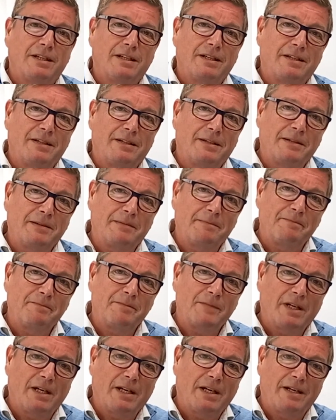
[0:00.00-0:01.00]

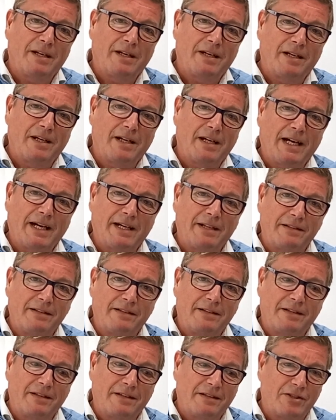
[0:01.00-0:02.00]

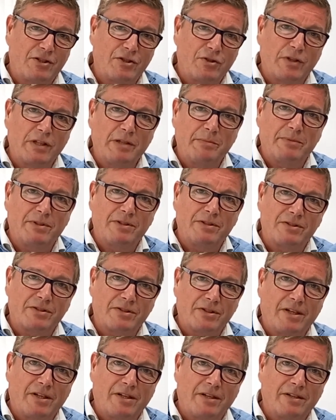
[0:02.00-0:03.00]
and the treatments
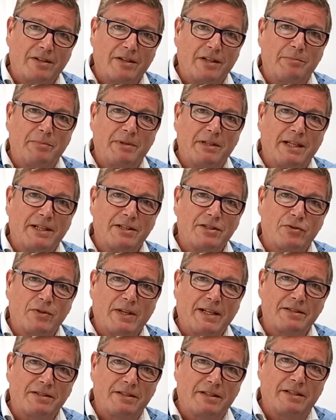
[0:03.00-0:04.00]
are going to be less
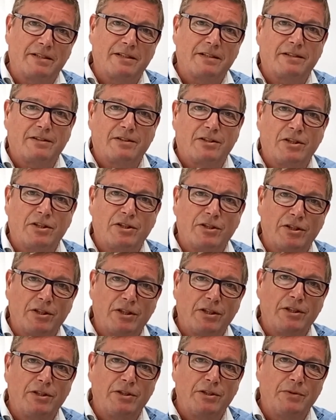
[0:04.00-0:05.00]
drastic the
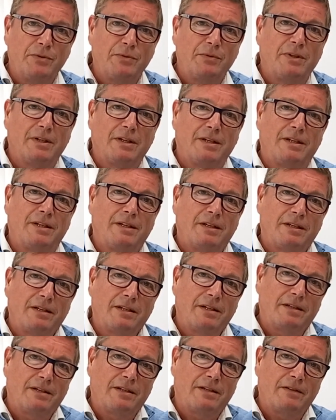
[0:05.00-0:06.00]
earlier you
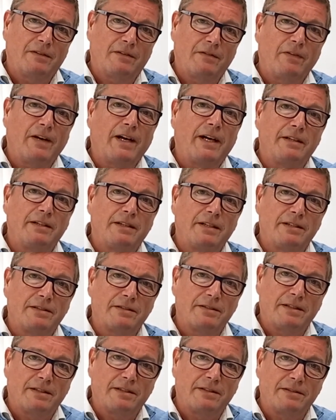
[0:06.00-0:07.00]
find these
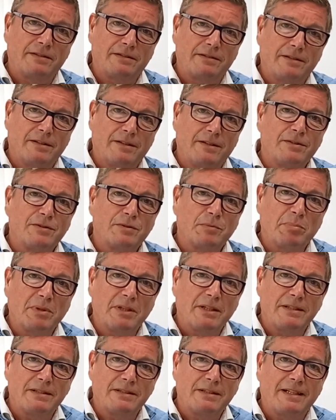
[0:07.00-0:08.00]
things. So
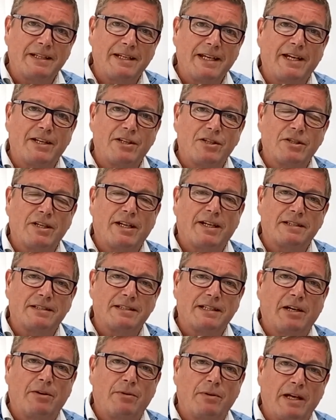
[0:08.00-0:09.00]
please get checked
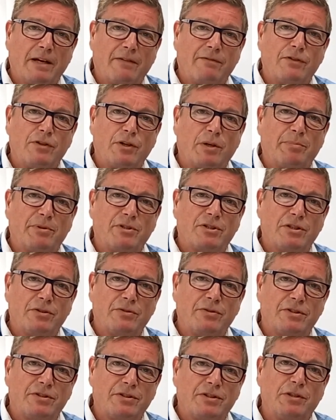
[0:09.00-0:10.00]
out every
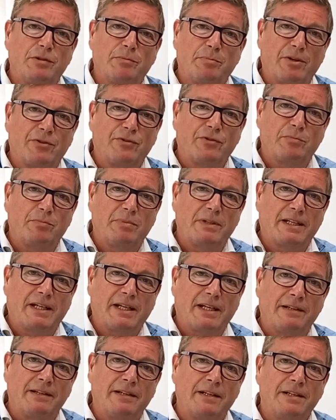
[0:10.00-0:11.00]
opportunity you possibly
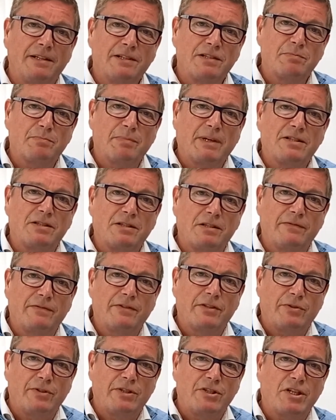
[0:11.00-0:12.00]
can, especially
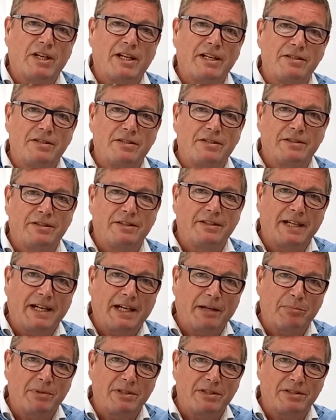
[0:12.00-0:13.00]
if there are changes in your
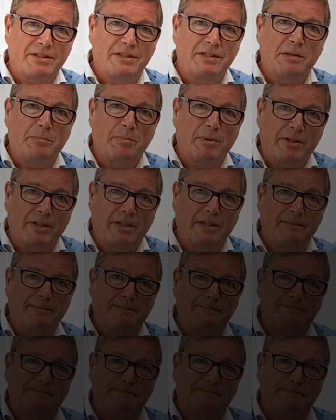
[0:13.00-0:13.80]
habits in your body.